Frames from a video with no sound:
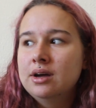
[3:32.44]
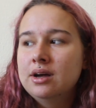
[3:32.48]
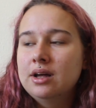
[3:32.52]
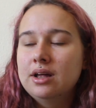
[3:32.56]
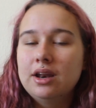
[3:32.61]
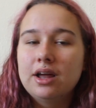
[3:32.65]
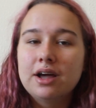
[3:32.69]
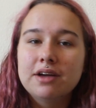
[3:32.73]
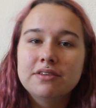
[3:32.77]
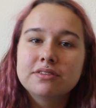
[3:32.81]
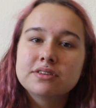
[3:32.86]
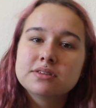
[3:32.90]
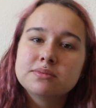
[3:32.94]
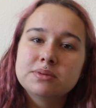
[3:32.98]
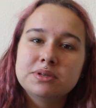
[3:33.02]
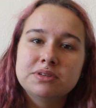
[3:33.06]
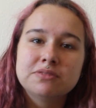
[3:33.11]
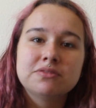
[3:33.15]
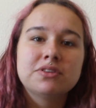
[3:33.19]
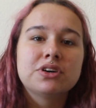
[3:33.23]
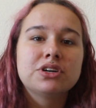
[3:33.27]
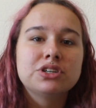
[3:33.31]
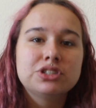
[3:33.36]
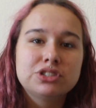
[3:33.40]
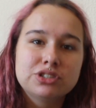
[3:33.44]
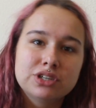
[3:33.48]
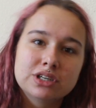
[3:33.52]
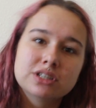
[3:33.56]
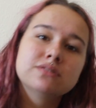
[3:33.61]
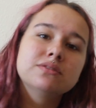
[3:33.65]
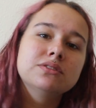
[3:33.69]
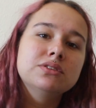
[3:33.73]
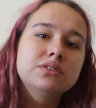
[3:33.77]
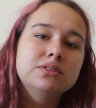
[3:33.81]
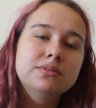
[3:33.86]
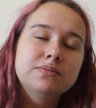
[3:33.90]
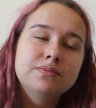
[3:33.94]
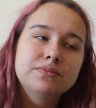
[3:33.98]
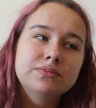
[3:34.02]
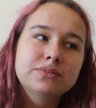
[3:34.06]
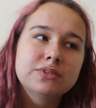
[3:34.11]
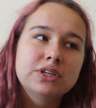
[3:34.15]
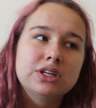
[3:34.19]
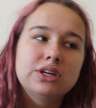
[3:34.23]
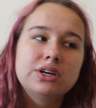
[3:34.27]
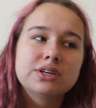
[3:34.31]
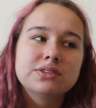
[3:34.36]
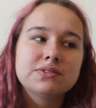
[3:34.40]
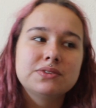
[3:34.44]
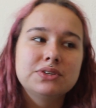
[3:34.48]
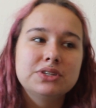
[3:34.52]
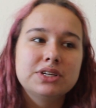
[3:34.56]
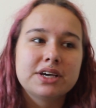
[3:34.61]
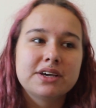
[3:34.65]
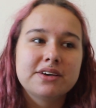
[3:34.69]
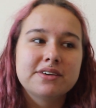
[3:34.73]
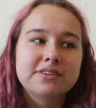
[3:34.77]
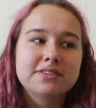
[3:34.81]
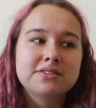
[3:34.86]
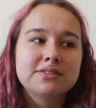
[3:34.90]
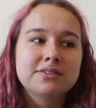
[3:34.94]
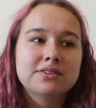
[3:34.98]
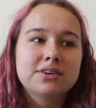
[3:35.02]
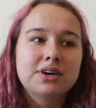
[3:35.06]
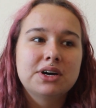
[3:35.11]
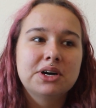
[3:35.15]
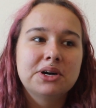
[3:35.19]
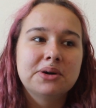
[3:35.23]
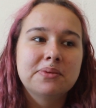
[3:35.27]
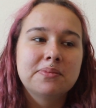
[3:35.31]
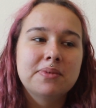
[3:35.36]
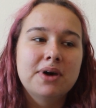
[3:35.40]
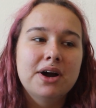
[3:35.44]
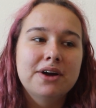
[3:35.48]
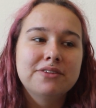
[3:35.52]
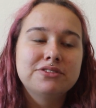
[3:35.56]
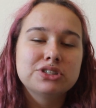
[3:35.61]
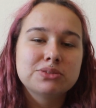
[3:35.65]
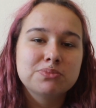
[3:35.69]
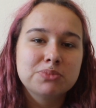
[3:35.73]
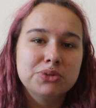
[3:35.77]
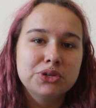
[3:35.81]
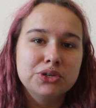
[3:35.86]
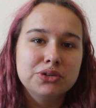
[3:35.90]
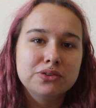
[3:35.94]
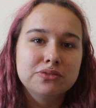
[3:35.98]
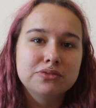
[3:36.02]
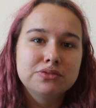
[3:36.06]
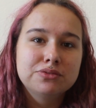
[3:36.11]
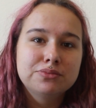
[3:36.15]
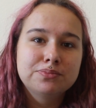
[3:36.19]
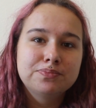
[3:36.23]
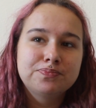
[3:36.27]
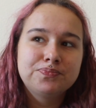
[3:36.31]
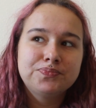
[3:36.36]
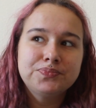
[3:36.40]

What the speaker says: life has been very stressful the last few days. I've just moved,